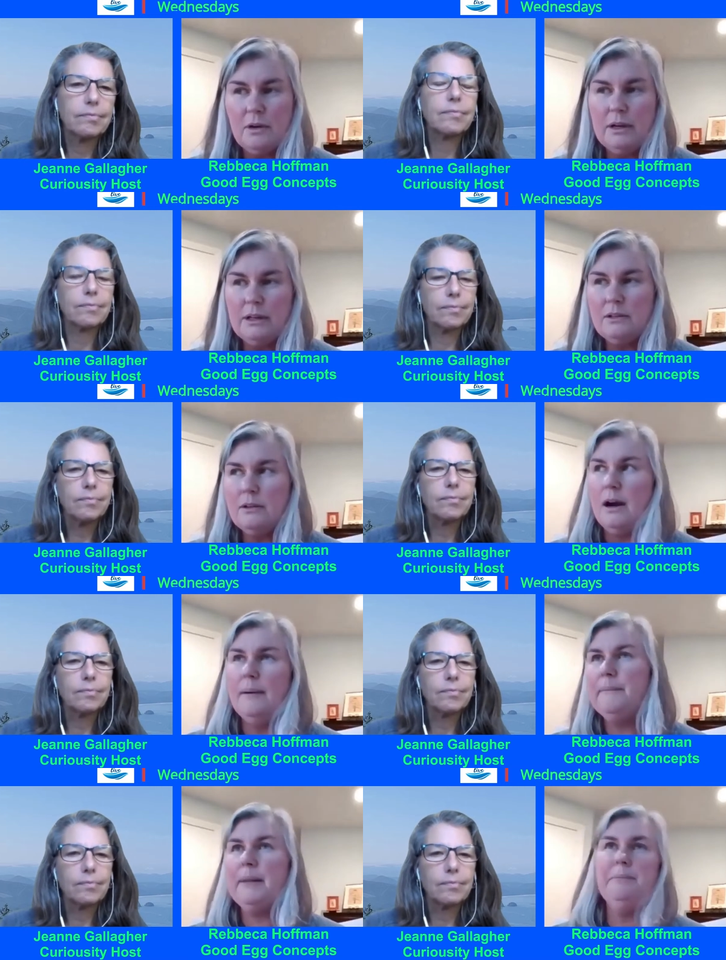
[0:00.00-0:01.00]
Speaker 1: versus
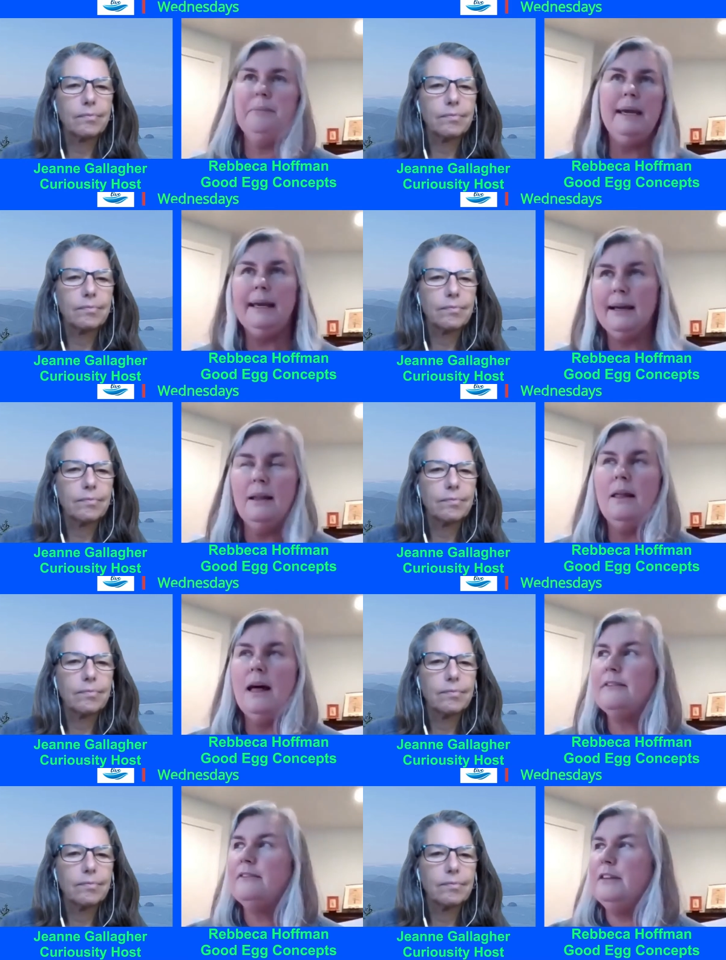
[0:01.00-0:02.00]
going um, and
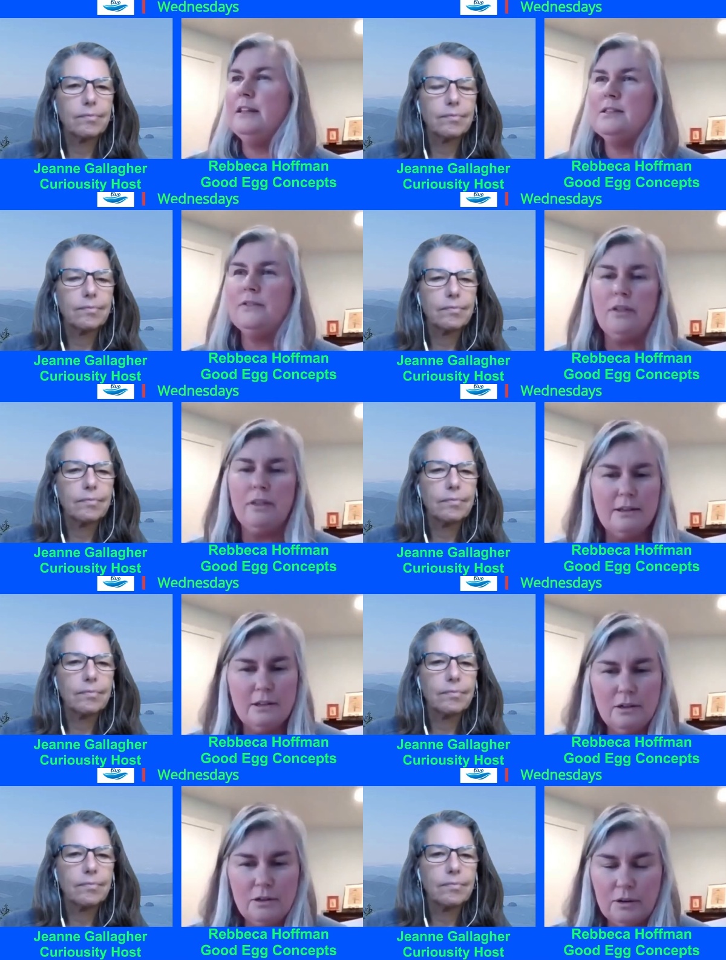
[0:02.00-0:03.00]
paying a lot of fees
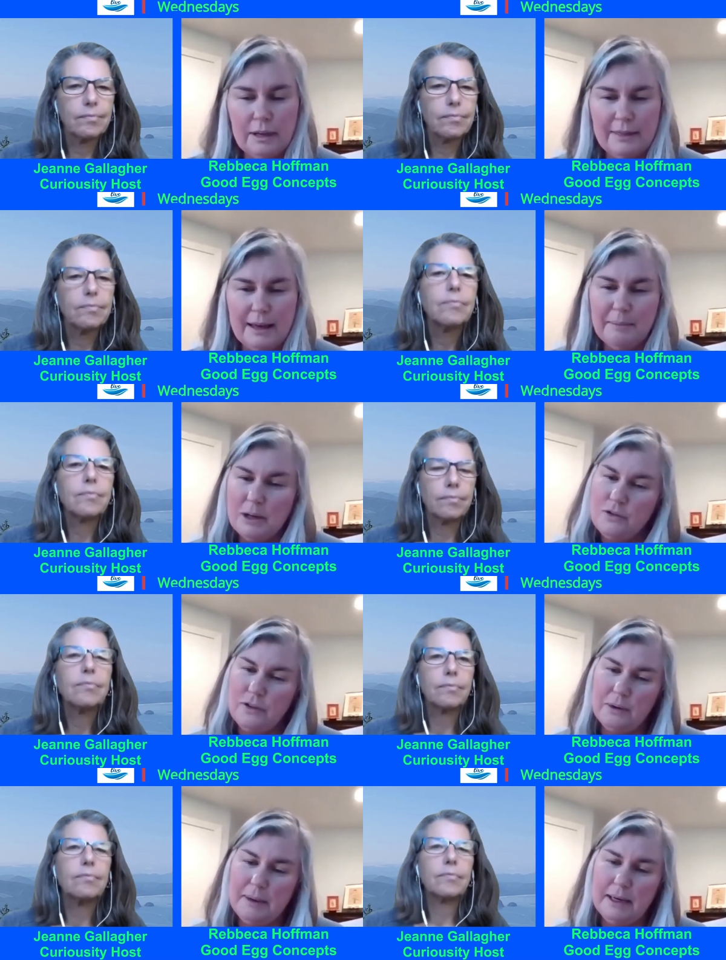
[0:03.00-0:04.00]
for things and you don't get
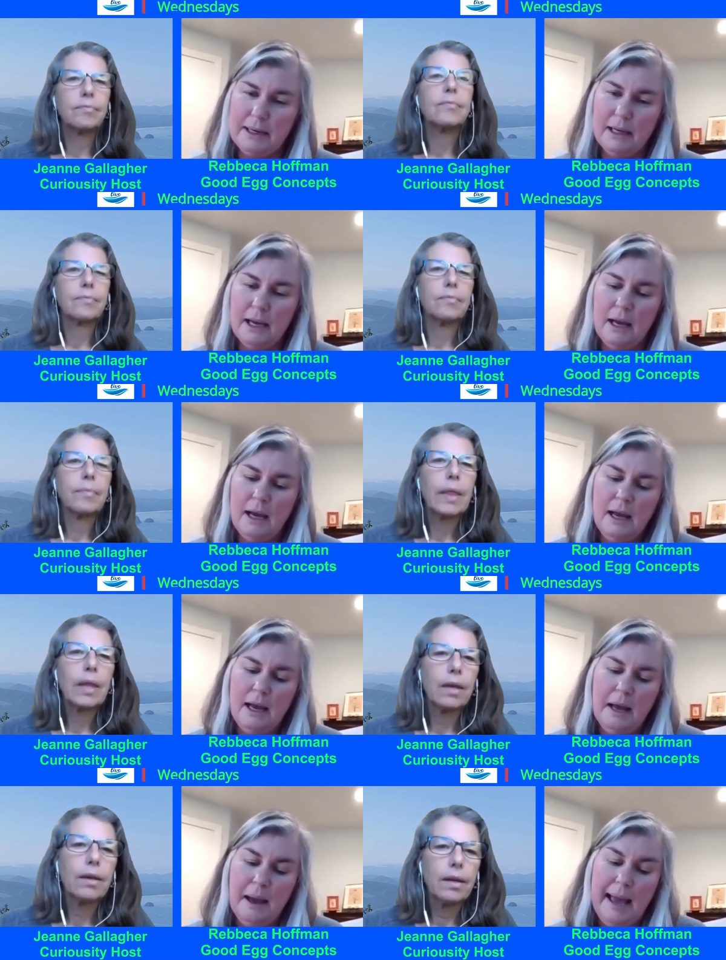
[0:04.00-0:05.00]
that much for your money
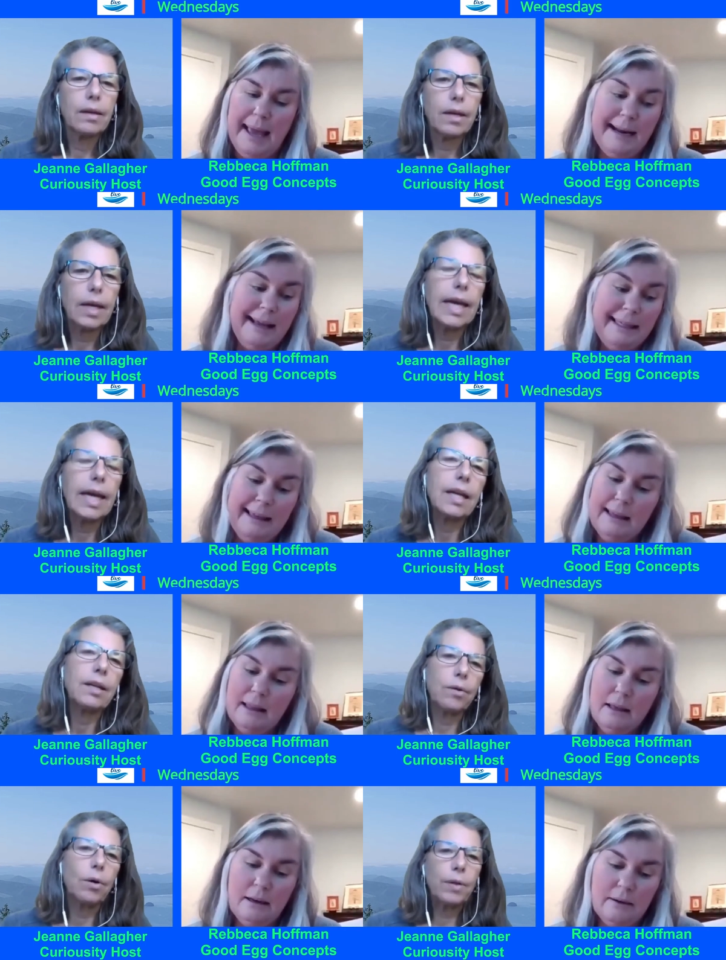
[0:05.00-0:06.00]
Speaker 2: and,
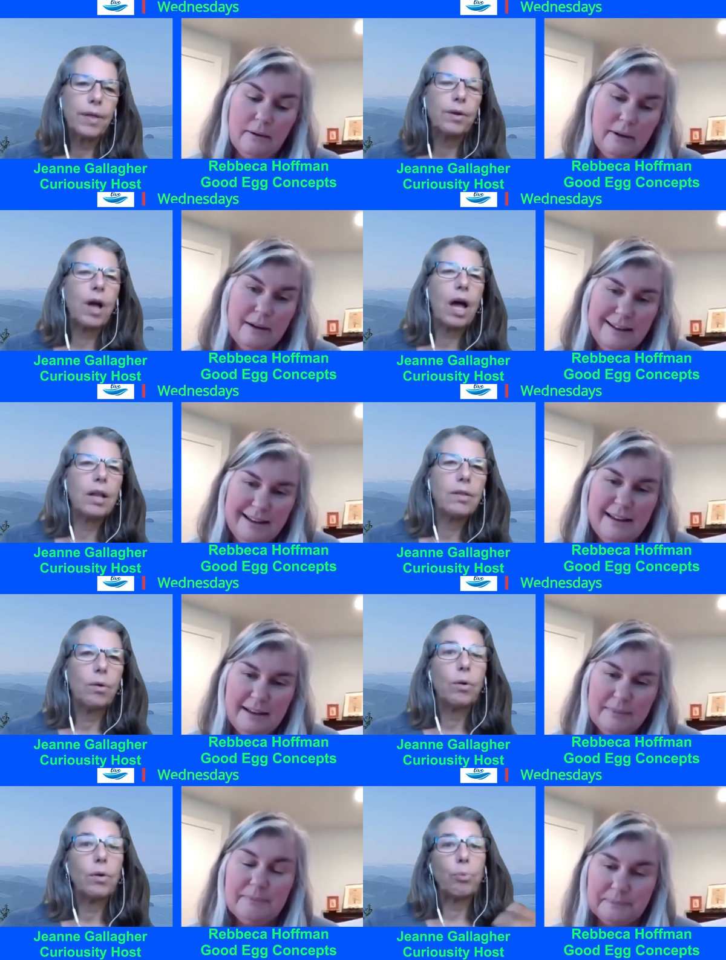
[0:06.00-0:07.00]
and I think, or they're
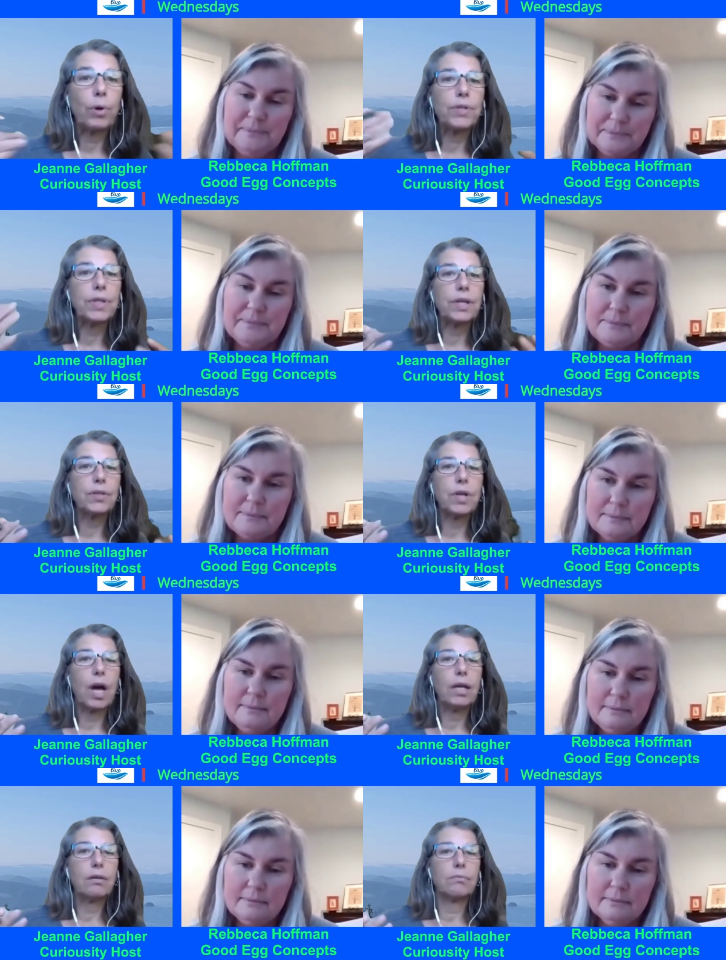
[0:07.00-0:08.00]
know, not, or the person
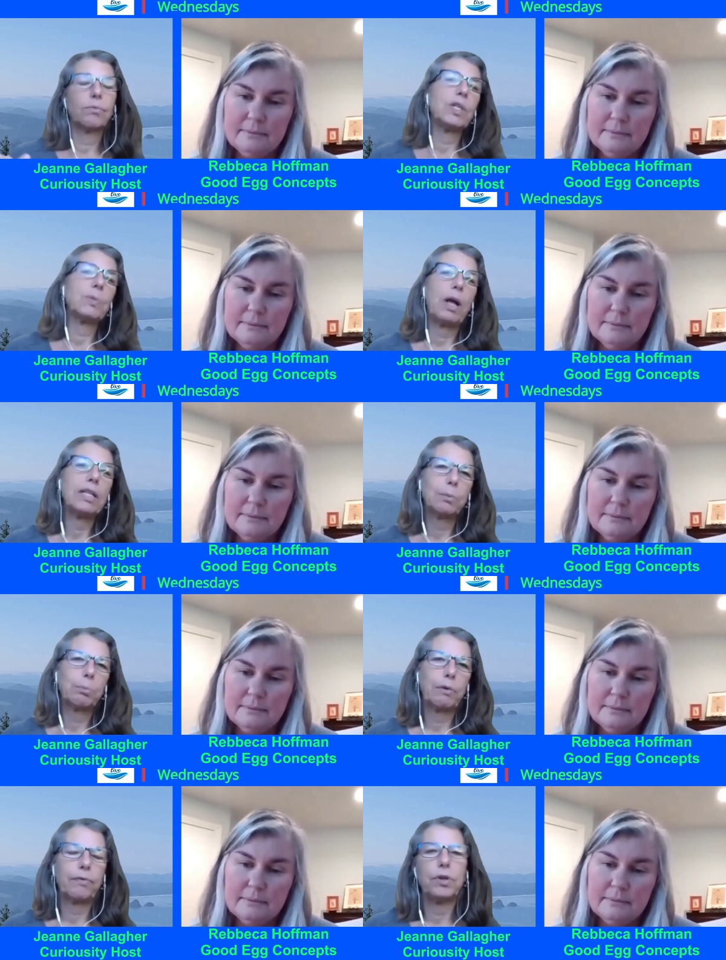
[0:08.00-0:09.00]
is not
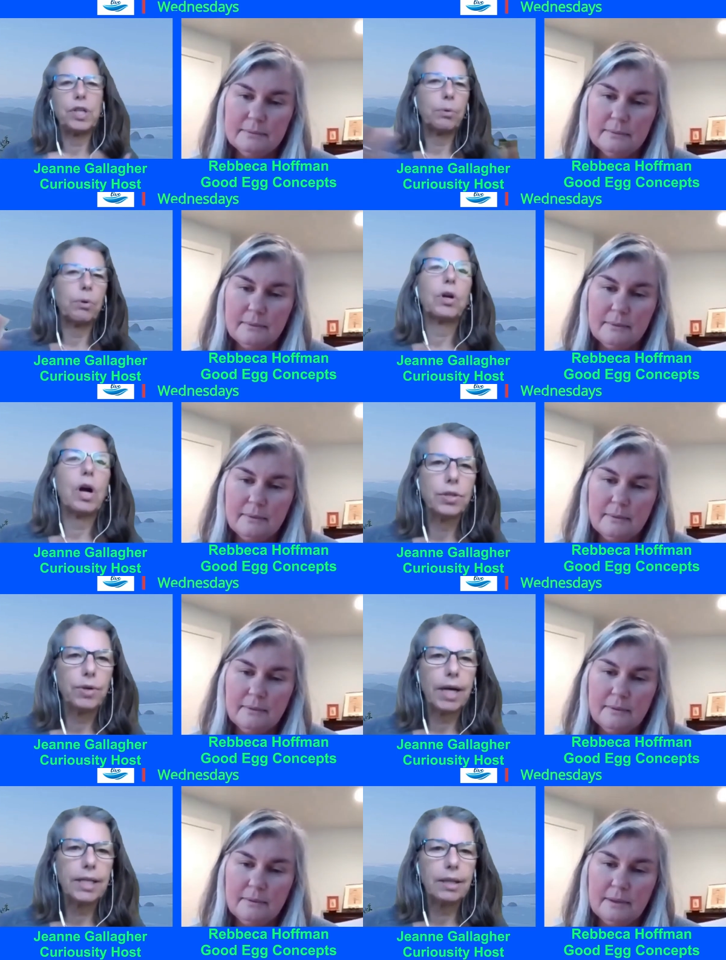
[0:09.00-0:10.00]
responsible for general
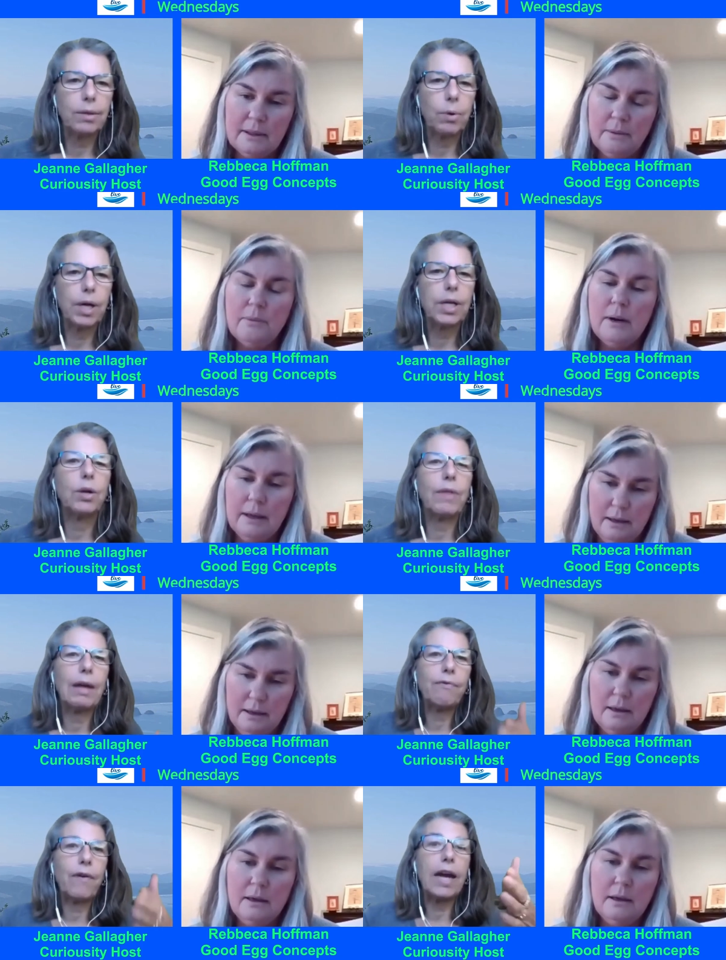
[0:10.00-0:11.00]
contracting the work. You
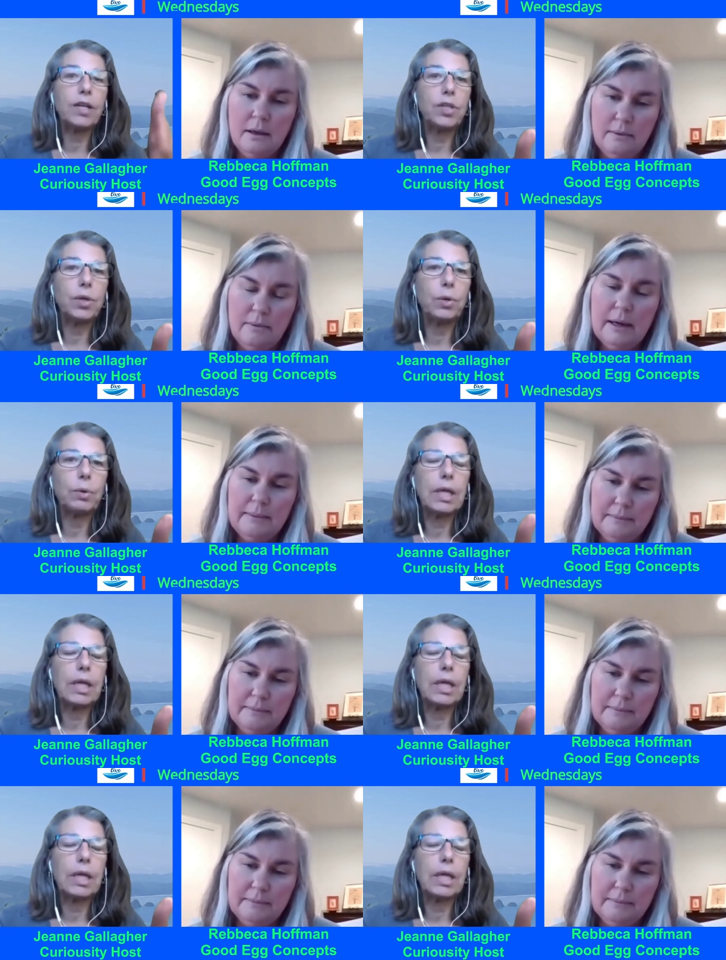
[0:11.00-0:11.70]
know, they find